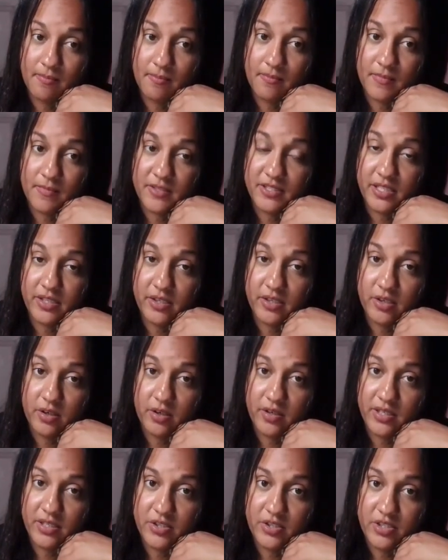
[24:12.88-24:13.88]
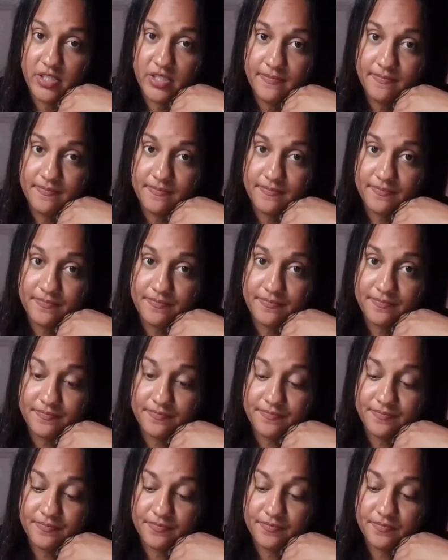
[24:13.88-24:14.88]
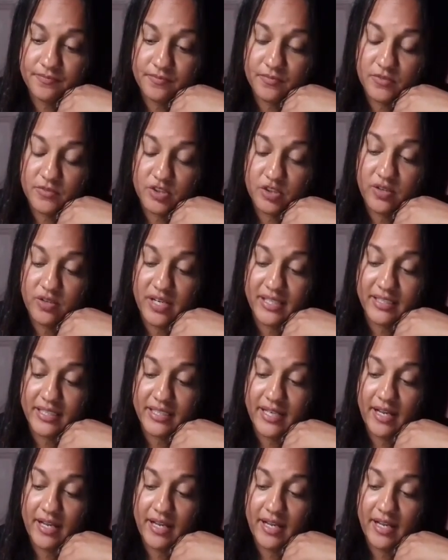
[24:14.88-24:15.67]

Is that your energy? Directed